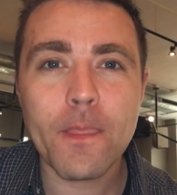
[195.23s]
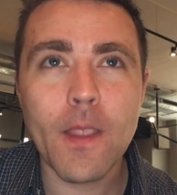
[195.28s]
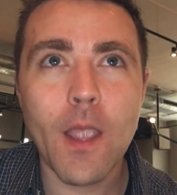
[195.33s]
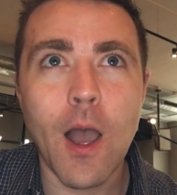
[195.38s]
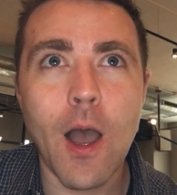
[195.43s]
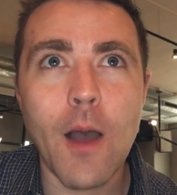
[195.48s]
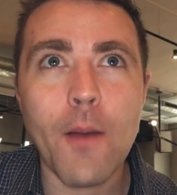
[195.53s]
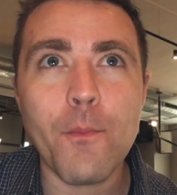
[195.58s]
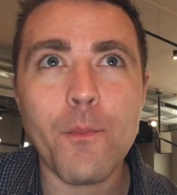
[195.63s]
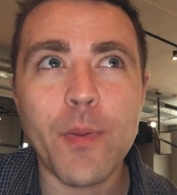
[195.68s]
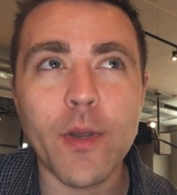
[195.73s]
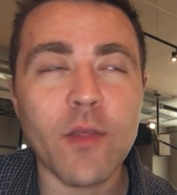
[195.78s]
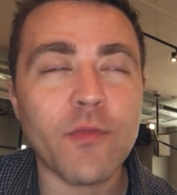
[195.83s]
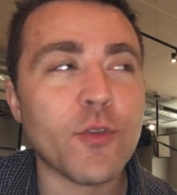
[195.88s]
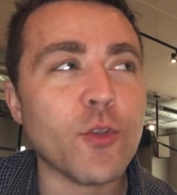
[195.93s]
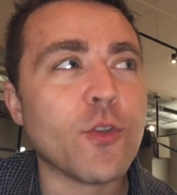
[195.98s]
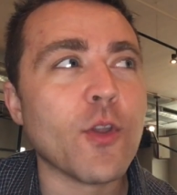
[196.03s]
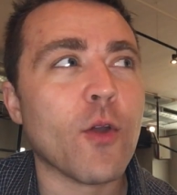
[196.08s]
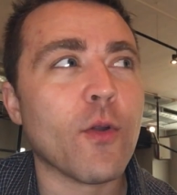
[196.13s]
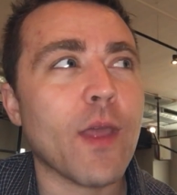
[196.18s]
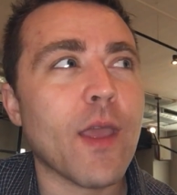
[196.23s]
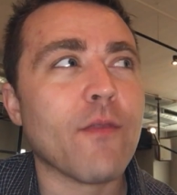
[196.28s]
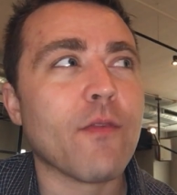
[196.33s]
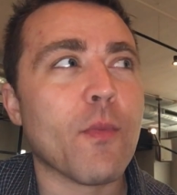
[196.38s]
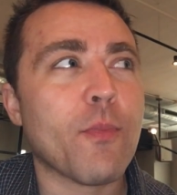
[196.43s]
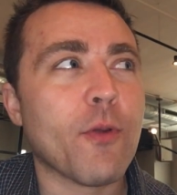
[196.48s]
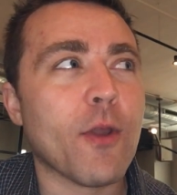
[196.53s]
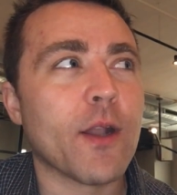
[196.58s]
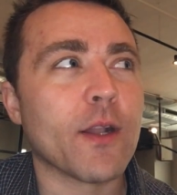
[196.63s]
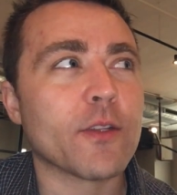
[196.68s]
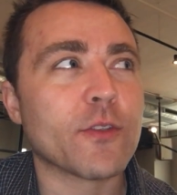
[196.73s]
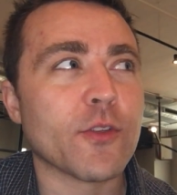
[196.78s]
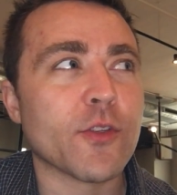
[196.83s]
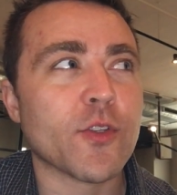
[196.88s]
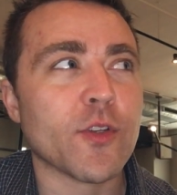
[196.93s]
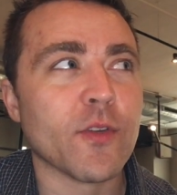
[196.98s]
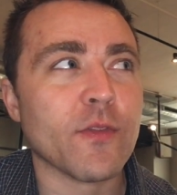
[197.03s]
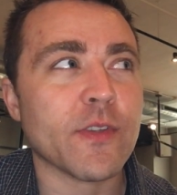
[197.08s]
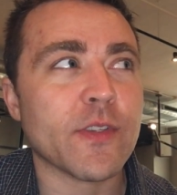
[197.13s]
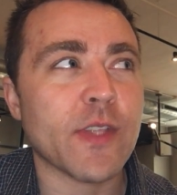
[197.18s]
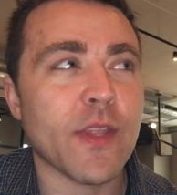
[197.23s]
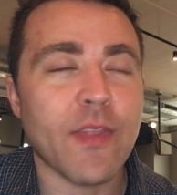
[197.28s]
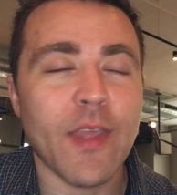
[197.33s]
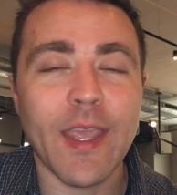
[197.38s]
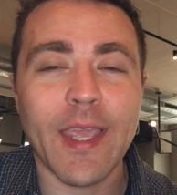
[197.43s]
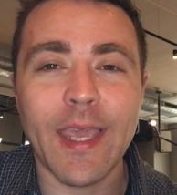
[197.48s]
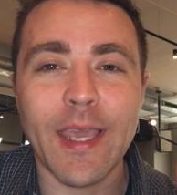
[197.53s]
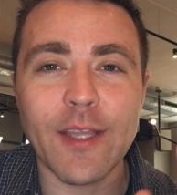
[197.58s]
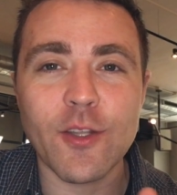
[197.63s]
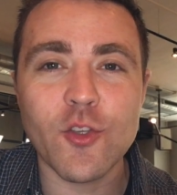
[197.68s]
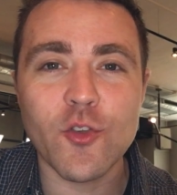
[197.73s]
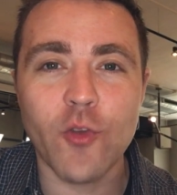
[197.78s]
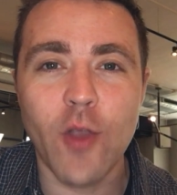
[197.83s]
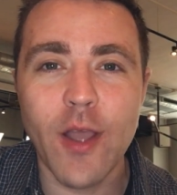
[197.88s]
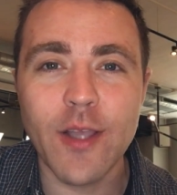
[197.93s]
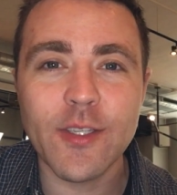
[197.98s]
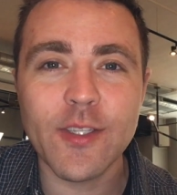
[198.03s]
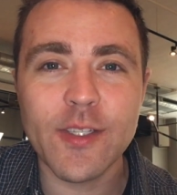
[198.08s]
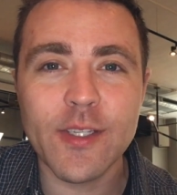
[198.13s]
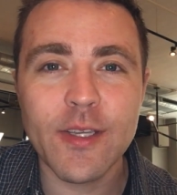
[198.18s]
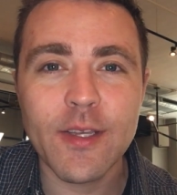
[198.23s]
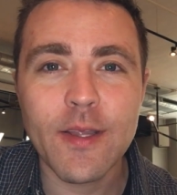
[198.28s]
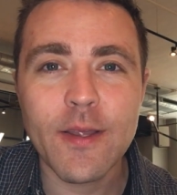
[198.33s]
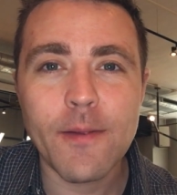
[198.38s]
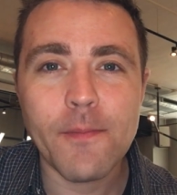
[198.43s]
But if you don't have a product or service that they can't trust,